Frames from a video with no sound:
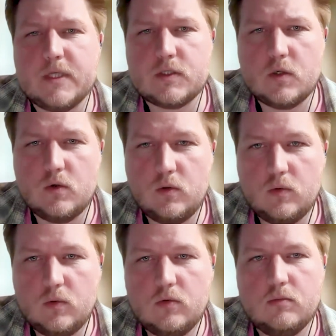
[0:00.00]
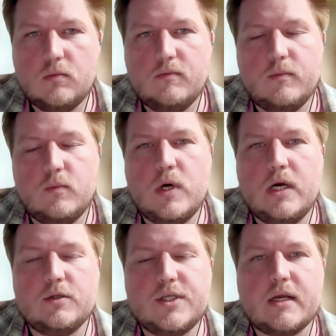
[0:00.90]
So
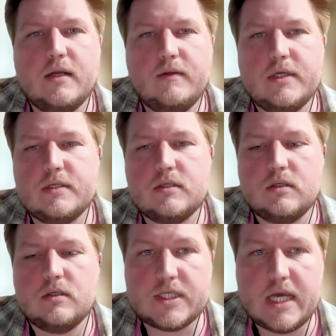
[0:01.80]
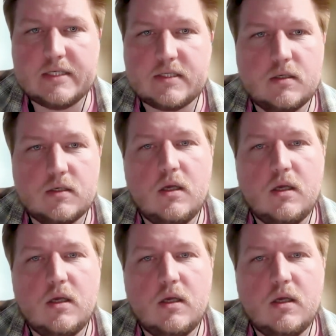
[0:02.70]
while tackling the task